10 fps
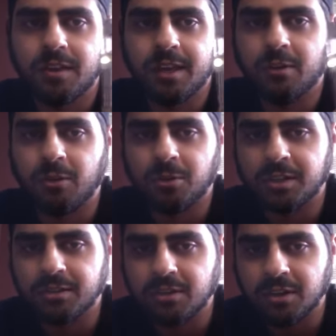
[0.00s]
it'll
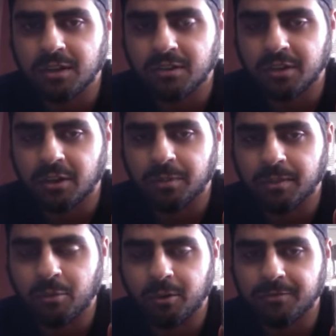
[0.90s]
only look a little
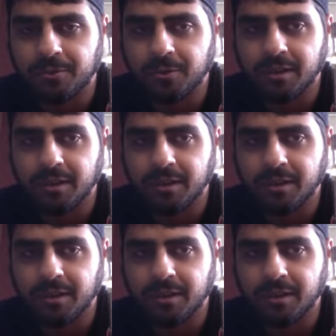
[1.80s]
bit more full.